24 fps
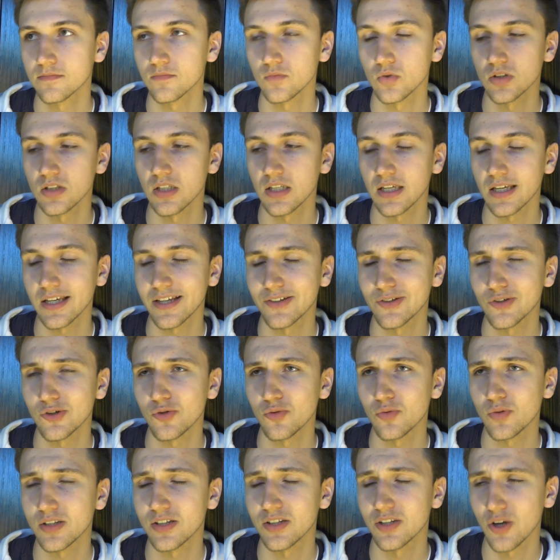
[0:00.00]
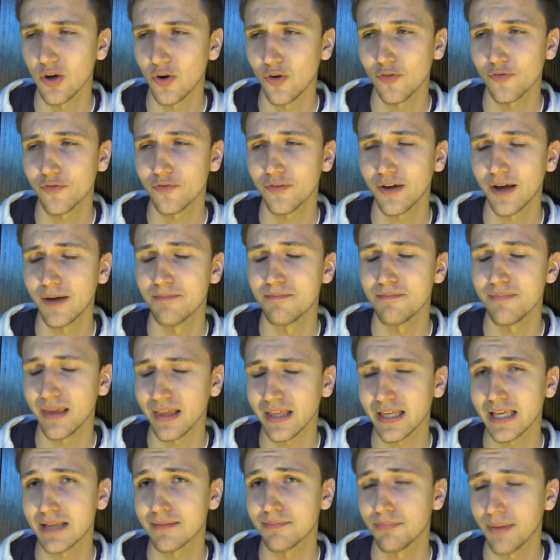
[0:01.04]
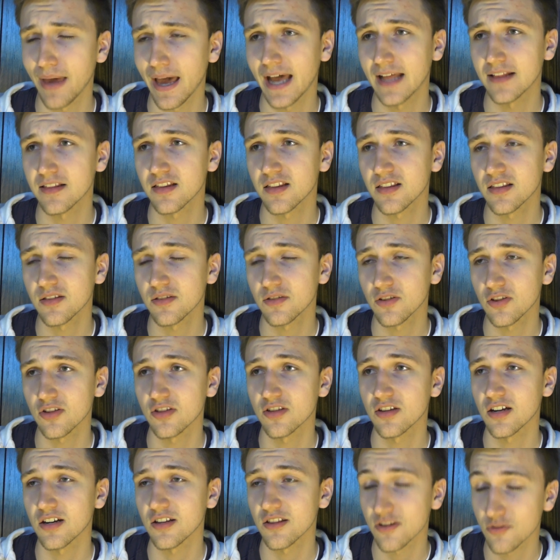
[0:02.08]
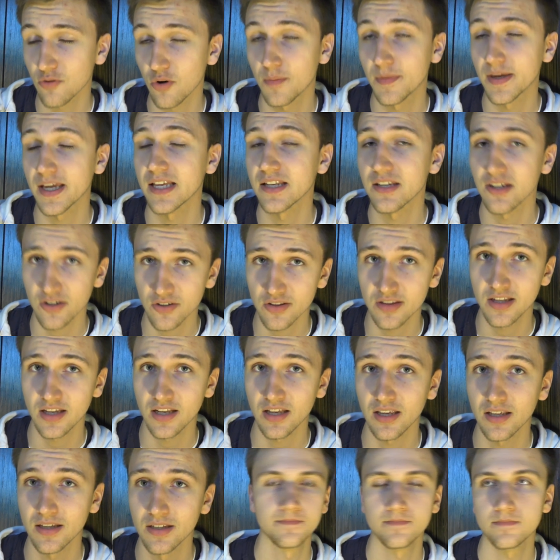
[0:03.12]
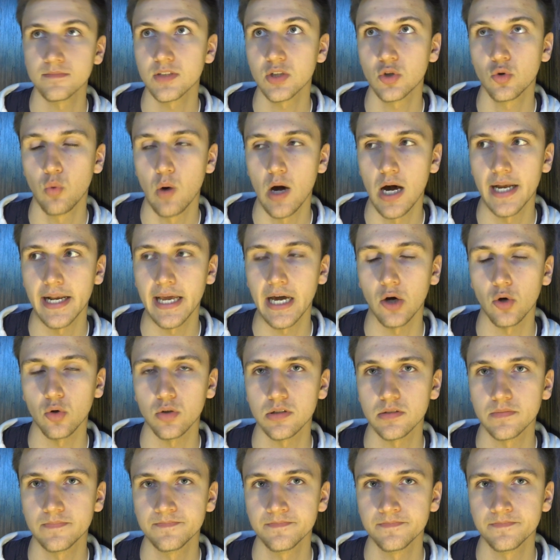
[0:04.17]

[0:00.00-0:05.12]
Well, then again, who wouldn't know if a million bats just started swarming into your city? Guano.